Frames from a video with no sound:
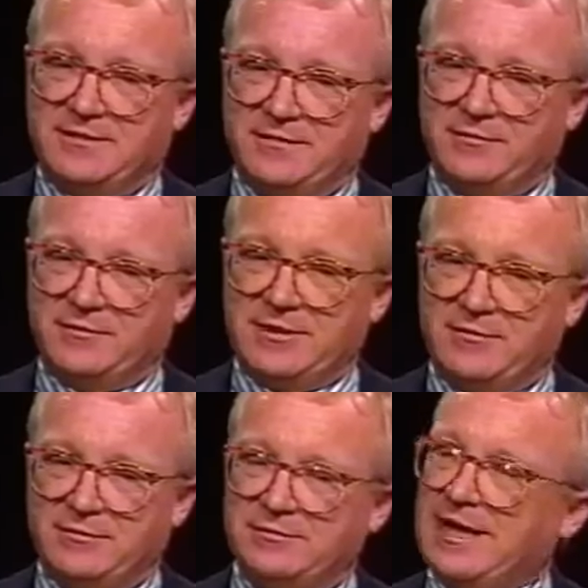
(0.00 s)
a little
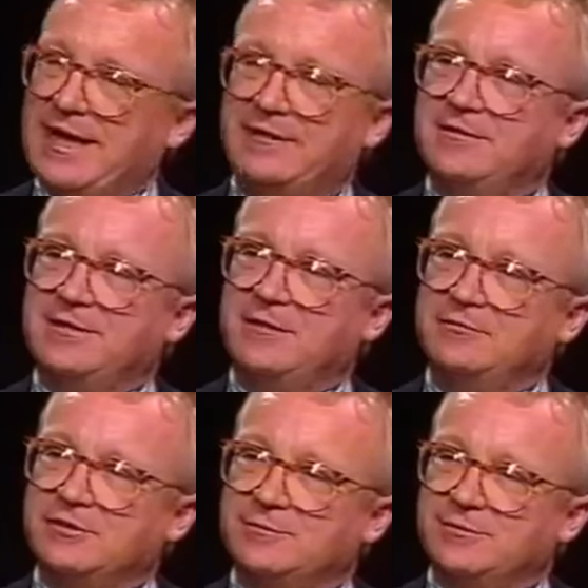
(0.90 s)
town called Haddon
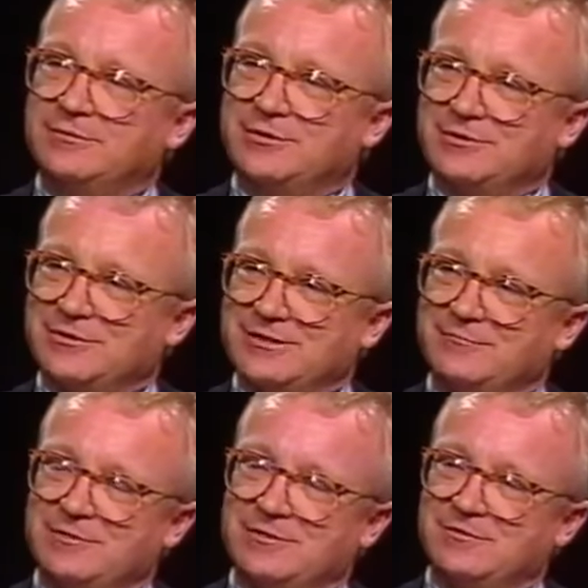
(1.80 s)
Township, New Jersey,
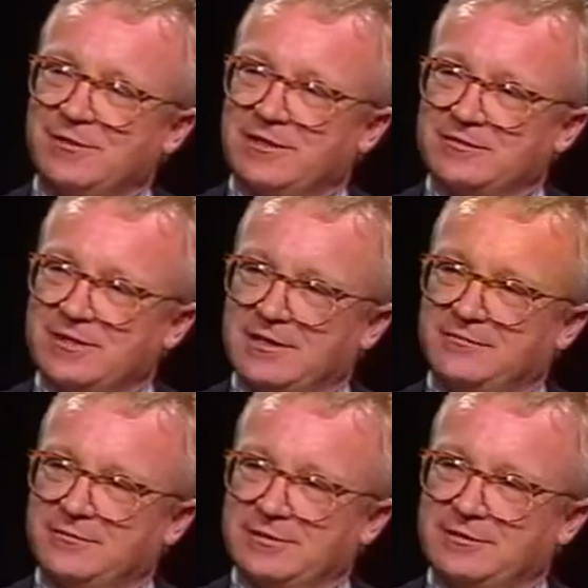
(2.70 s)
which is right outside of
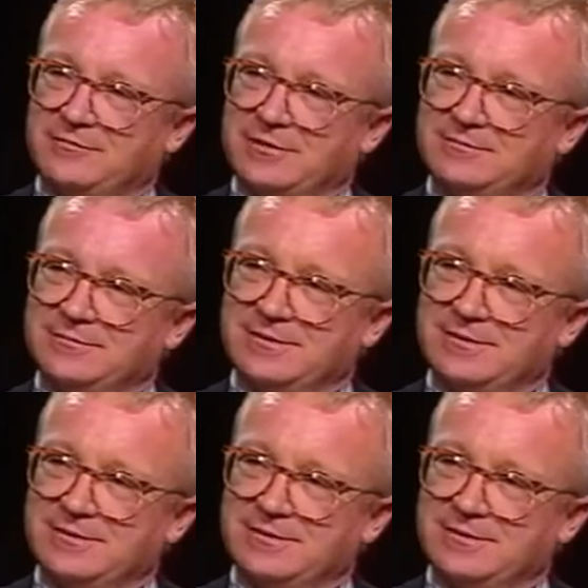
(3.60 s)
Philadelphia.